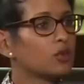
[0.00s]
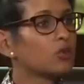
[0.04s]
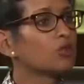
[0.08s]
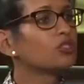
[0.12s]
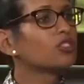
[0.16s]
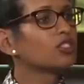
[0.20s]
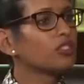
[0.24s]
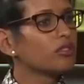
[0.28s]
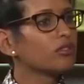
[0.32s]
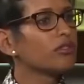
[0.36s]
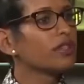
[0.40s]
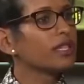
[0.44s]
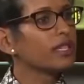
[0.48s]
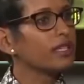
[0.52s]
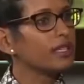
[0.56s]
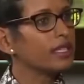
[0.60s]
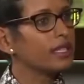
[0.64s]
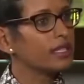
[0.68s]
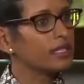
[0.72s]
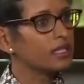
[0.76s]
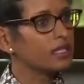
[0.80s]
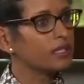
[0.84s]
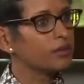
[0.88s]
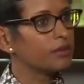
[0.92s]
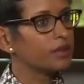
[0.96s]
what do you think
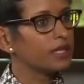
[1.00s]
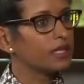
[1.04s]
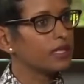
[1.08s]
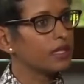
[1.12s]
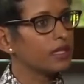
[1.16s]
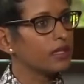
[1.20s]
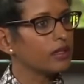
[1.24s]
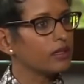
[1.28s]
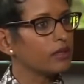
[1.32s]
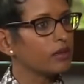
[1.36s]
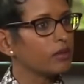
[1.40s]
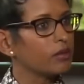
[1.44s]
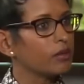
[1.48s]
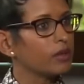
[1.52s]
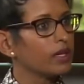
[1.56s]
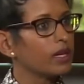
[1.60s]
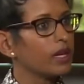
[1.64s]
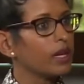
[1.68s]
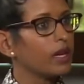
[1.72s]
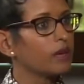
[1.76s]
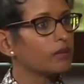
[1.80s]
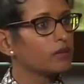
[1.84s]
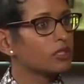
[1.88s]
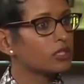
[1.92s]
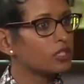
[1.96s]
needs to be done when
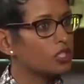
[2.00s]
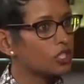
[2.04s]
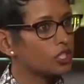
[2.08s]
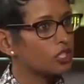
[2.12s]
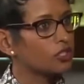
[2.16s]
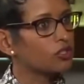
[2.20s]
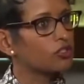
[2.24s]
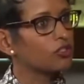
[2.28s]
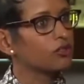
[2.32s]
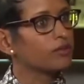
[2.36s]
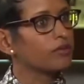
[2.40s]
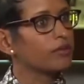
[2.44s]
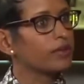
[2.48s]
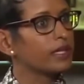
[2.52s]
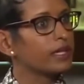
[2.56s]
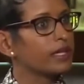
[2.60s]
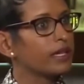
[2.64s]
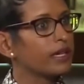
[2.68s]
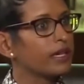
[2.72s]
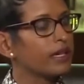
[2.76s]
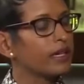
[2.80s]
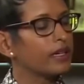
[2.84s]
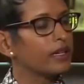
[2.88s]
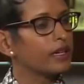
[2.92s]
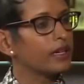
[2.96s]
it comes to children
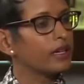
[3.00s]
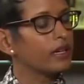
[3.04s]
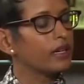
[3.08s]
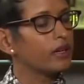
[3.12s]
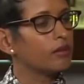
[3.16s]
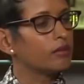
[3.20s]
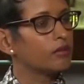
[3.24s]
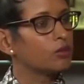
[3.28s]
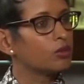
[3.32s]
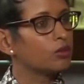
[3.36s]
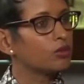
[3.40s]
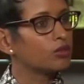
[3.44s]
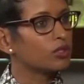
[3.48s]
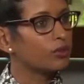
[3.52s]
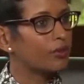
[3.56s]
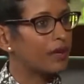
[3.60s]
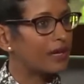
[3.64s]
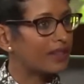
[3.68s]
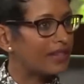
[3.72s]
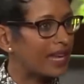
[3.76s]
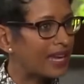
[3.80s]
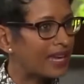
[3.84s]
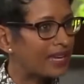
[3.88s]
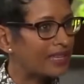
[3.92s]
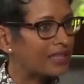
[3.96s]
being taught
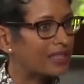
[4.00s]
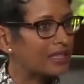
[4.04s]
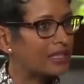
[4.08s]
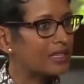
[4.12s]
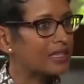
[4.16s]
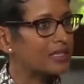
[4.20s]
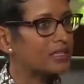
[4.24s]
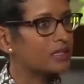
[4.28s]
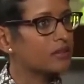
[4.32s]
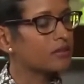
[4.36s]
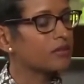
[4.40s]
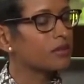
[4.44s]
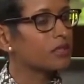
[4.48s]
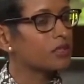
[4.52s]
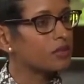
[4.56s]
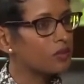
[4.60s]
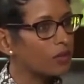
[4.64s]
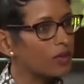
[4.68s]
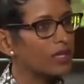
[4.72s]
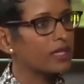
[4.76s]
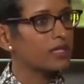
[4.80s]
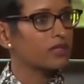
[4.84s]
about atheism as well